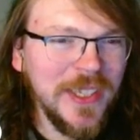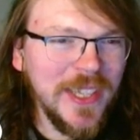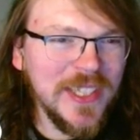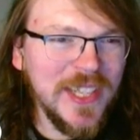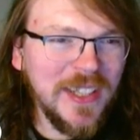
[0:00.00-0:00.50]

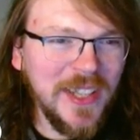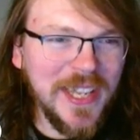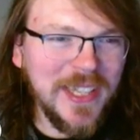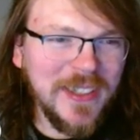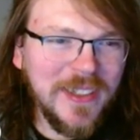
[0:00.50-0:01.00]
It's not
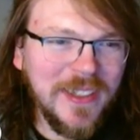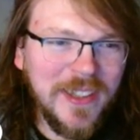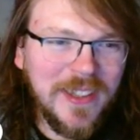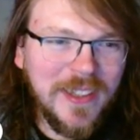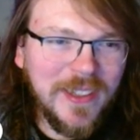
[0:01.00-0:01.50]
like
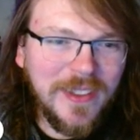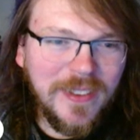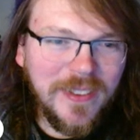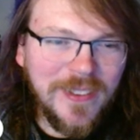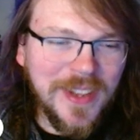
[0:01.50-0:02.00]

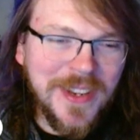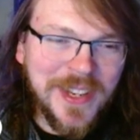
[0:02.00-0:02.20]
nothing